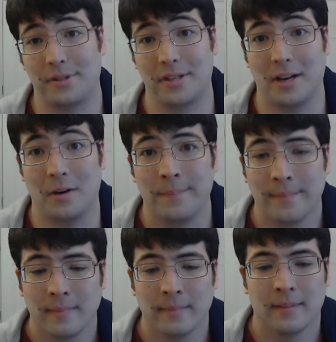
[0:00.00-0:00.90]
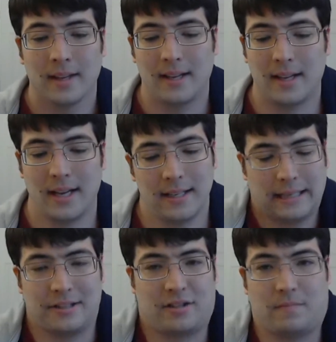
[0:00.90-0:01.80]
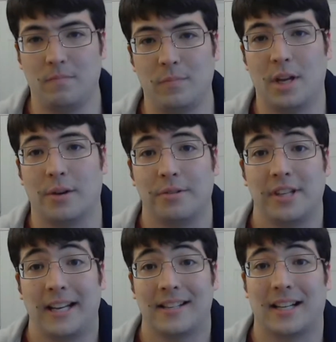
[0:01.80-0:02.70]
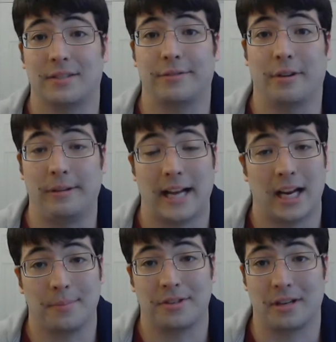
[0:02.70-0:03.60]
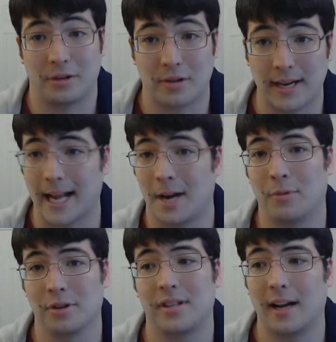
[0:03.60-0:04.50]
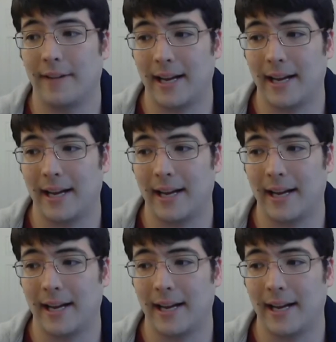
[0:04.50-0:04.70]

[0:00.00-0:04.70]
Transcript: So I just don't see any signs of slowing down. I'm just going to try and add more stuff.